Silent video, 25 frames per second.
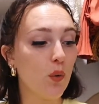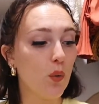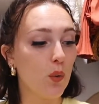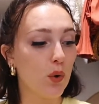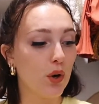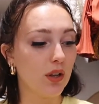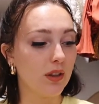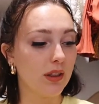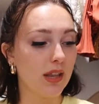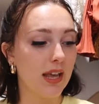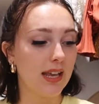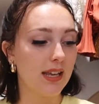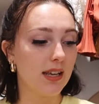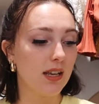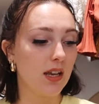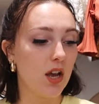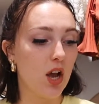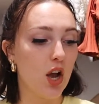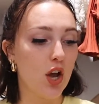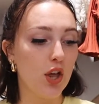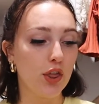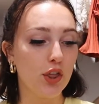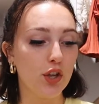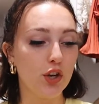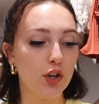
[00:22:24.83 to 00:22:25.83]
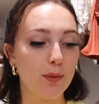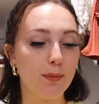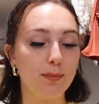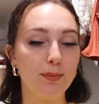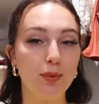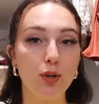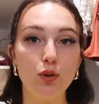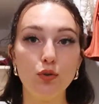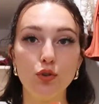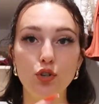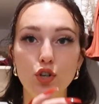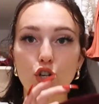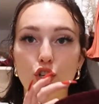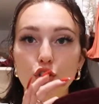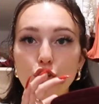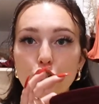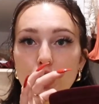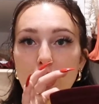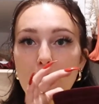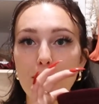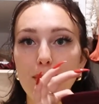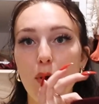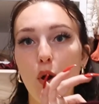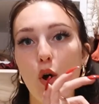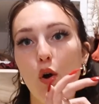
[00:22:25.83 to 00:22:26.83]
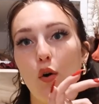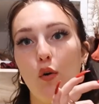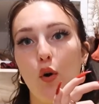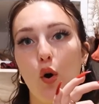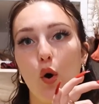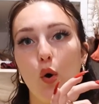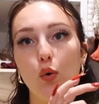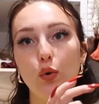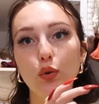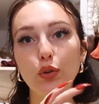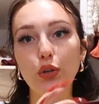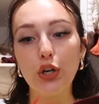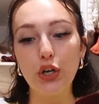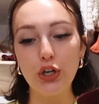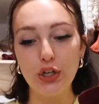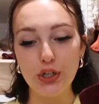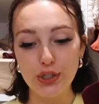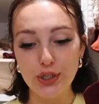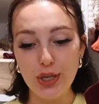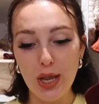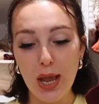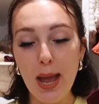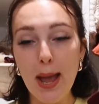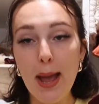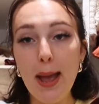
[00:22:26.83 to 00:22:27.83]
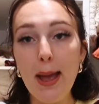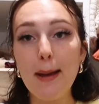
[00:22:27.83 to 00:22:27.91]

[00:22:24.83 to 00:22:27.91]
or like other boot shape holders,